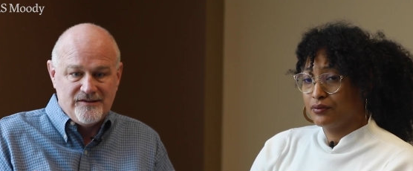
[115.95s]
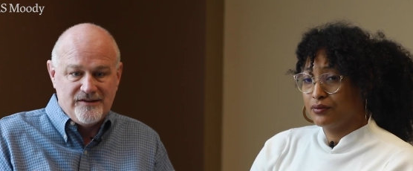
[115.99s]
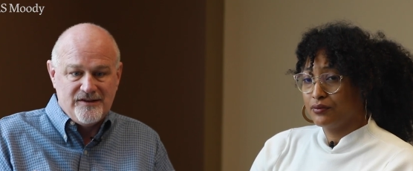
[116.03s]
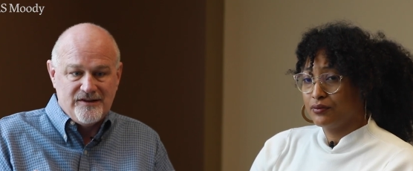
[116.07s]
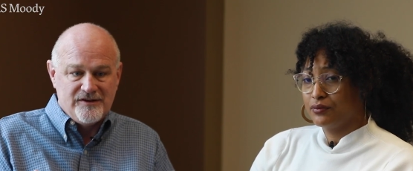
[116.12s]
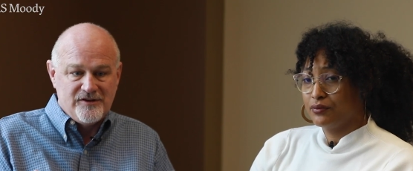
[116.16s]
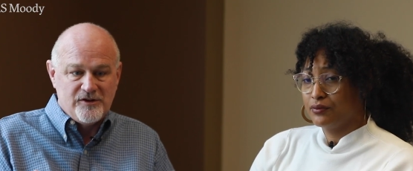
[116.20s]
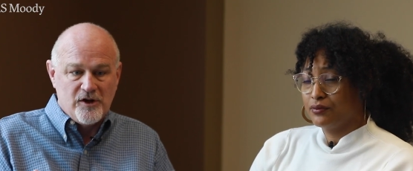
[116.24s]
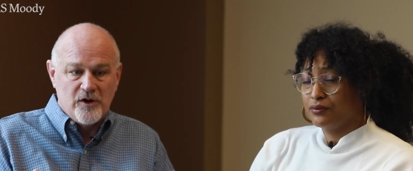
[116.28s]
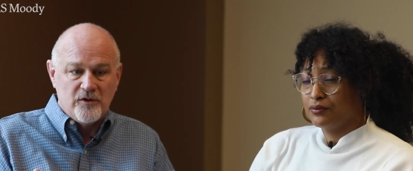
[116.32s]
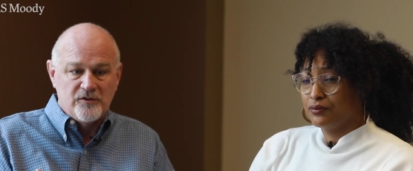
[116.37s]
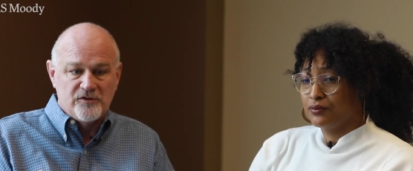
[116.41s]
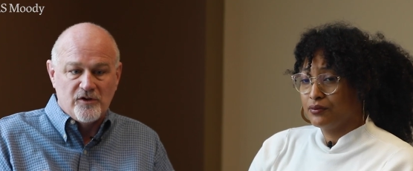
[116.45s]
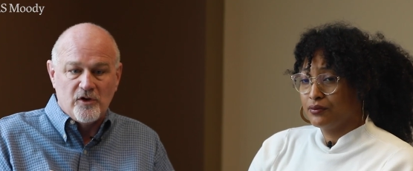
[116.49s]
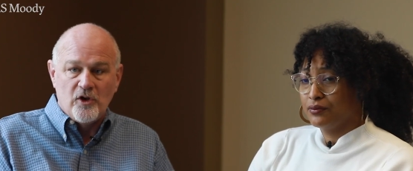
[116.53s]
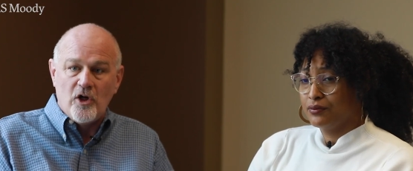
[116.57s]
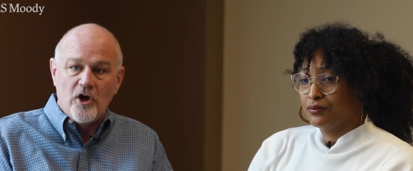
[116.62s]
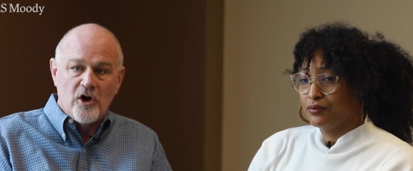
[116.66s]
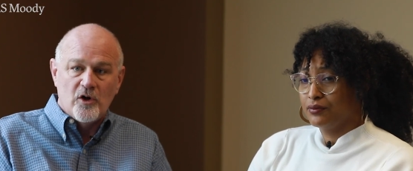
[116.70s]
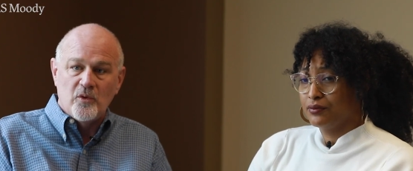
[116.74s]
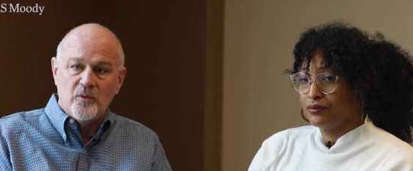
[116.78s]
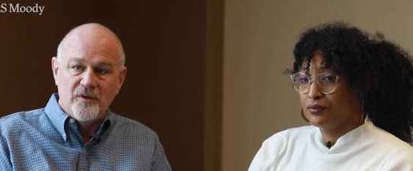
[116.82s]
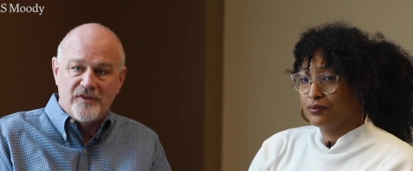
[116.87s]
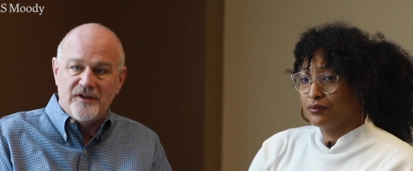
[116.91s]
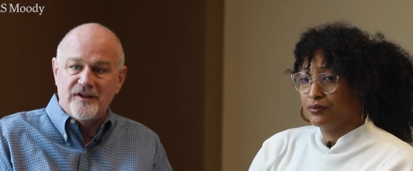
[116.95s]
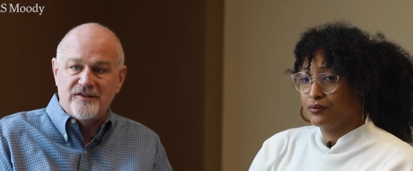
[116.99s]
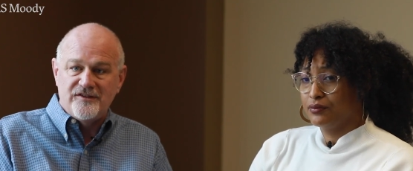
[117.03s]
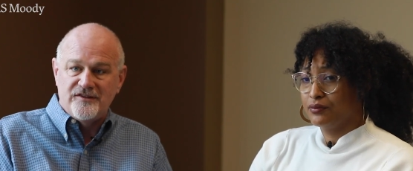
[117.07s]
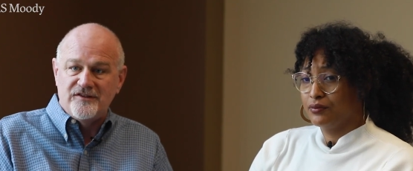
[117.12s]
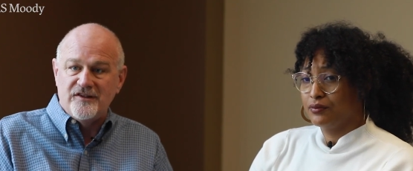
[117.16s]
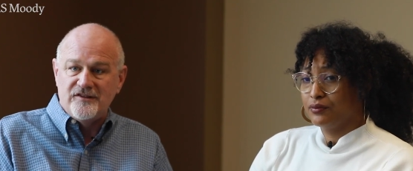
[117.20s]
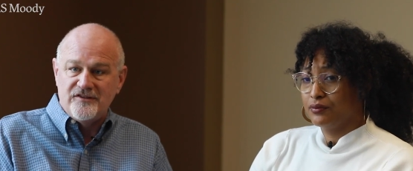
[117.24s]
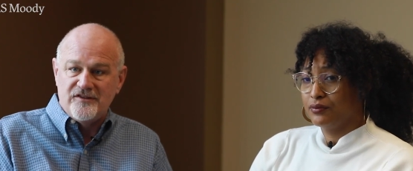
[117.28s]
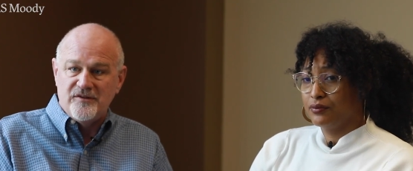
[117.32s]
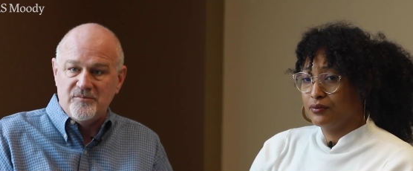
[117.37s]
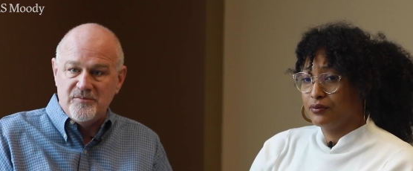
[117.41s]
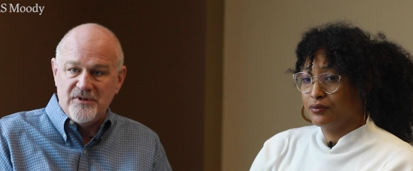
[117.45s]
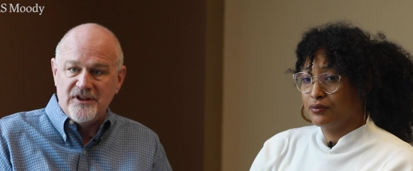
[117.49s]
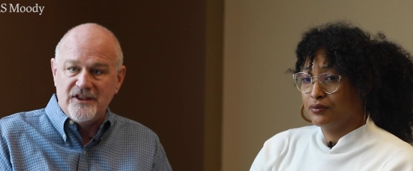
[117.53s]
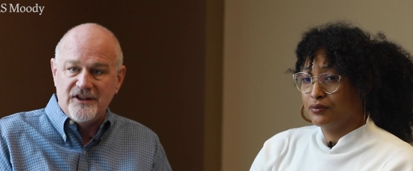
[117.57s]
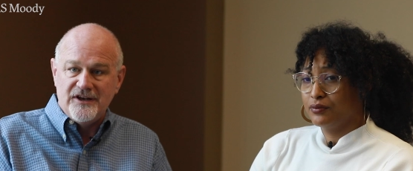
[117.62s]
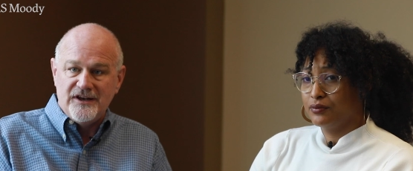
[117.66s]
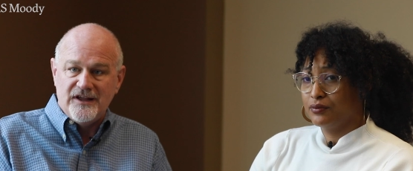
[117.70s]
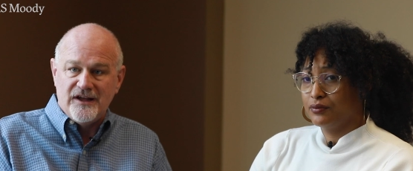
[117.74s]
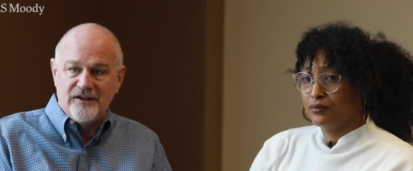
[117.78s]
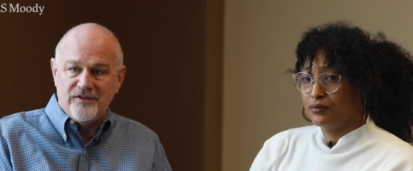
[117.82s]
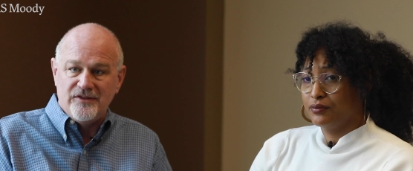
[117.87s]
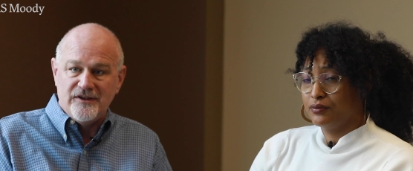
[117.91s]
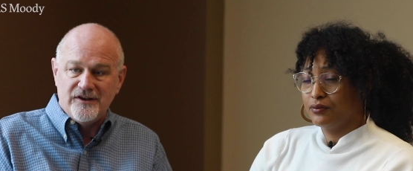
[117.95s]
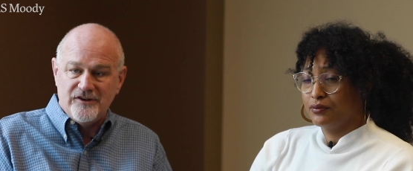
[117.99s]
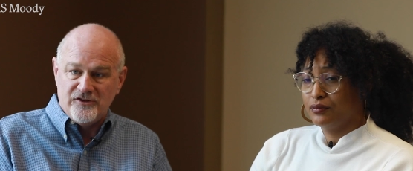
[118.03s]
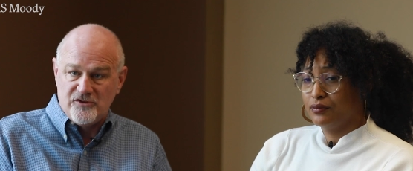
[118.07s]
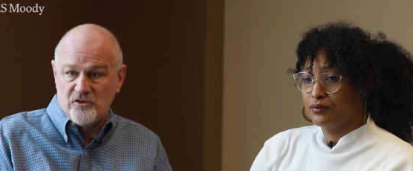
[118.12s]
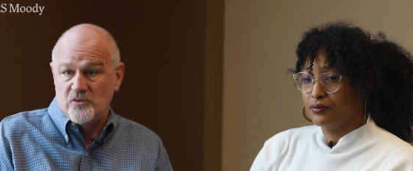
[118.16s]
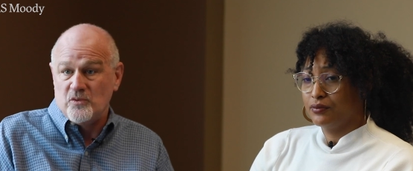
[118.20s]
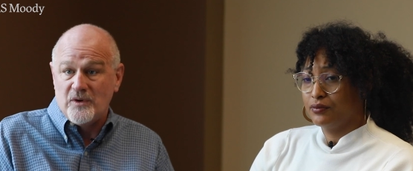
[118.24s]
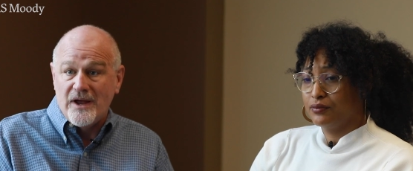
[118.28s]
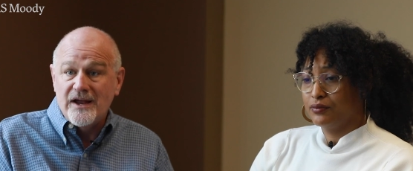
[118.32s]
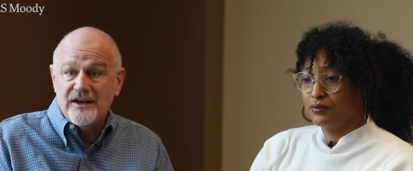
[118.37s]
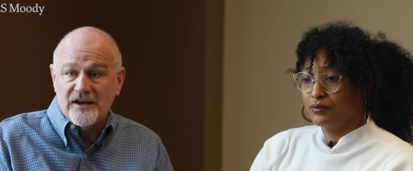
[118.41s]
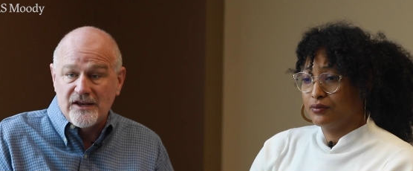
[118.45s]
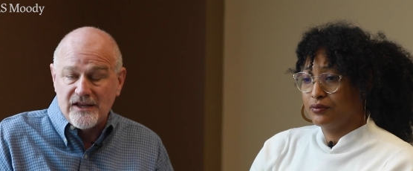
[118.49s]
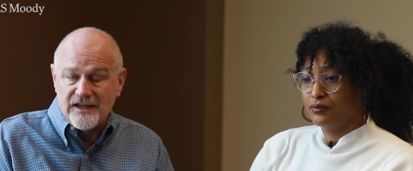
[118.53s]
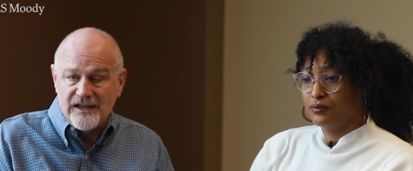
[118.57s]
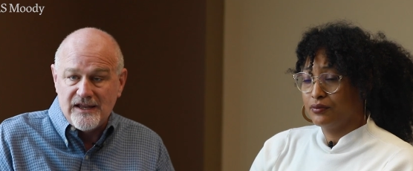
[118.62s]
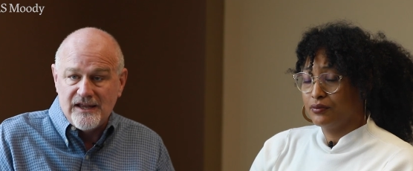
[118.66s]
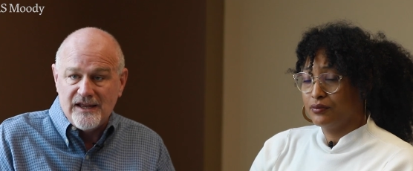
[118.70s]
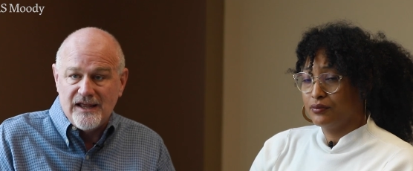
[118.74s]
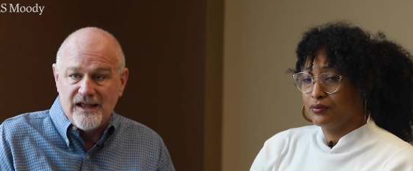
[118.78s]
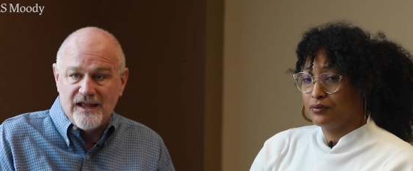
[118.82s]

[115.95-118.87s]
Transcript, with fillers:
Speaker 1: it, goes along with that sensibility, I think, directly.